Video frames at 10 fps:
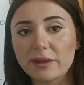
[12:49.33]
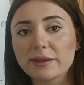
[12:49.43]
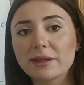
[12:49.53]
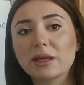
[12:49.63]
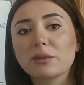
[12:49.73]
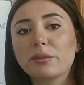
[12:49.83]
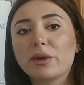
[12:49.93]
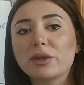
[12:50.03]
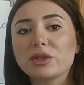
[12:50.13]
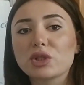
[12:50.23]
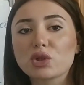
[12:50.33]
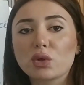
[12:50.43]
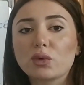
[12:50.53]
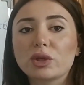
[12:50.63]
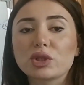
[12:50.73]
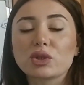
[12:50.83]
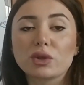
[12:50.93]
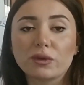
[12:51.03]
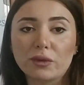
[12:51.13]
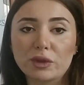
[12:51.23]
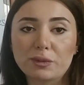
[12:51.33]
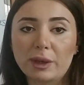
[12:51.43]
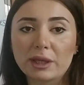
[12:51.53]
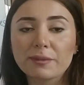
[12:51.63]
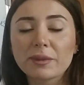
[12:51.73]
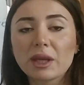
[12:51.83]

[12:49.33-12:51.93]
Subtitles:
and the second part is the short question to the first part.